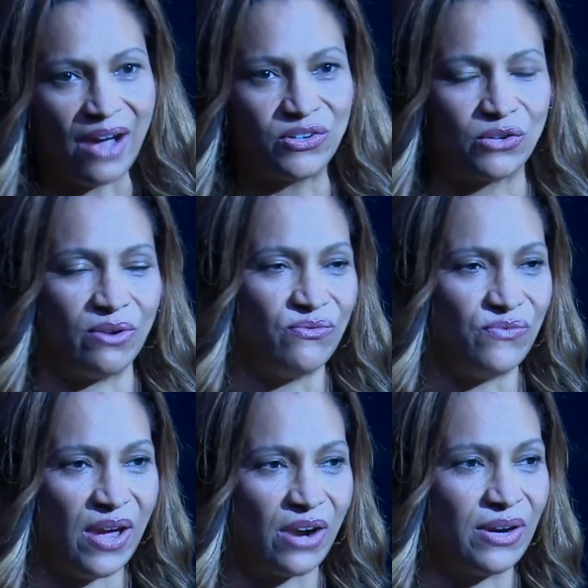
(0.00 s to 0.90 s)
after a
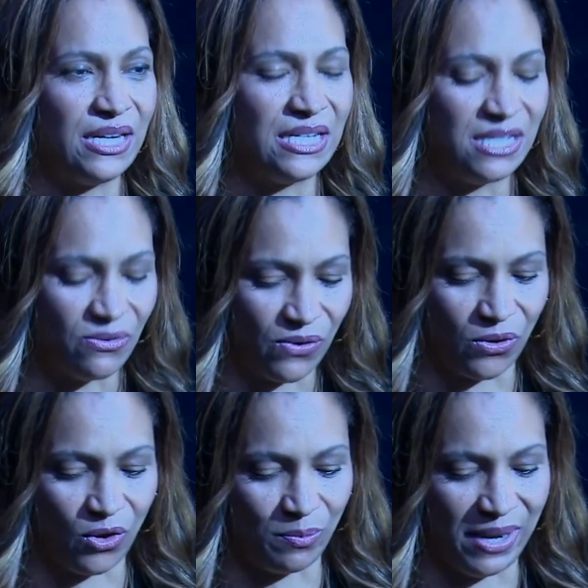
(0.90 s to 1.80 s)
very
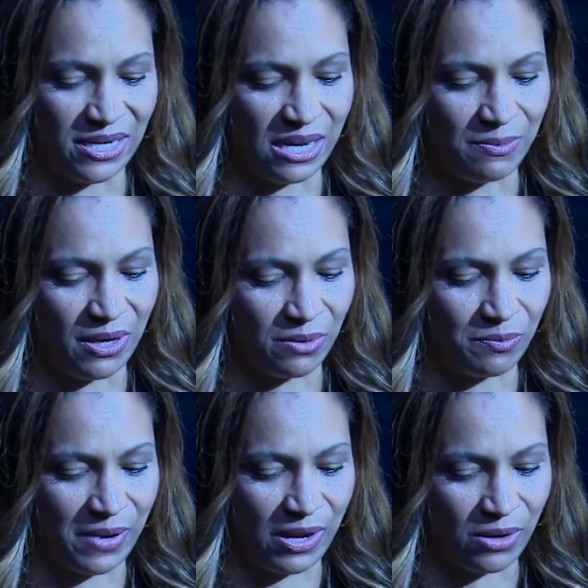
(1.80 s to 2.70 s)
difficult pandemic
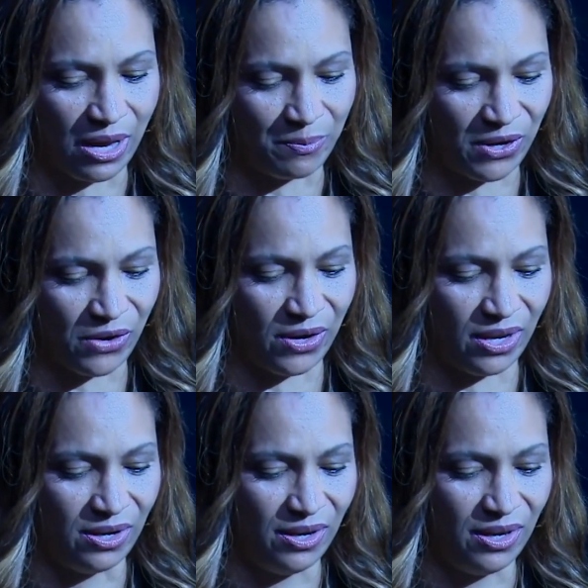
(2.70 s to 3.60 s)

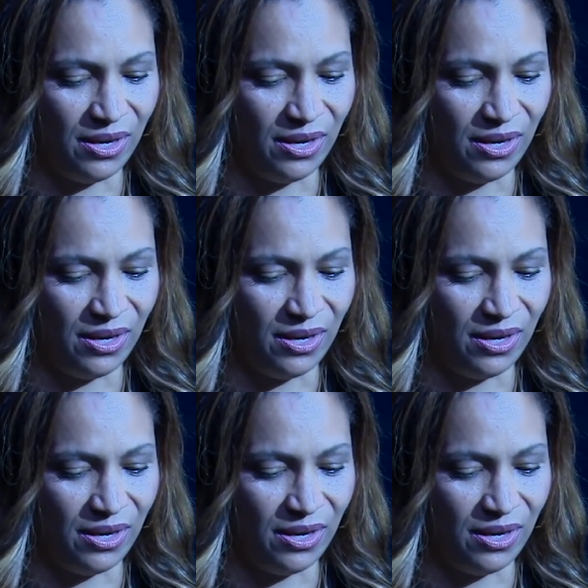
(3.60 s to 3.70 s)
period,